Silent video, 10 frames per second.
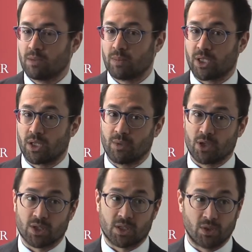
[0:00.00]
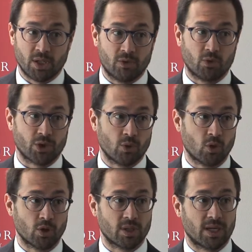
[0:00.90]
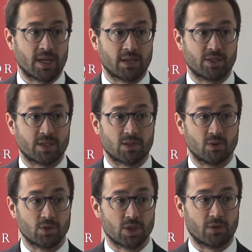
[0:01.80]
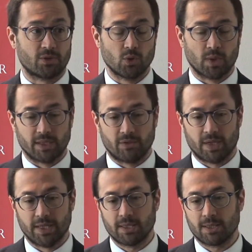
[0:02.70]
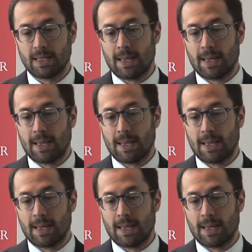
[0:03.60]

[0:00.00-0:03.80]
particularly because the criteria for the award are just too soft, too undefined.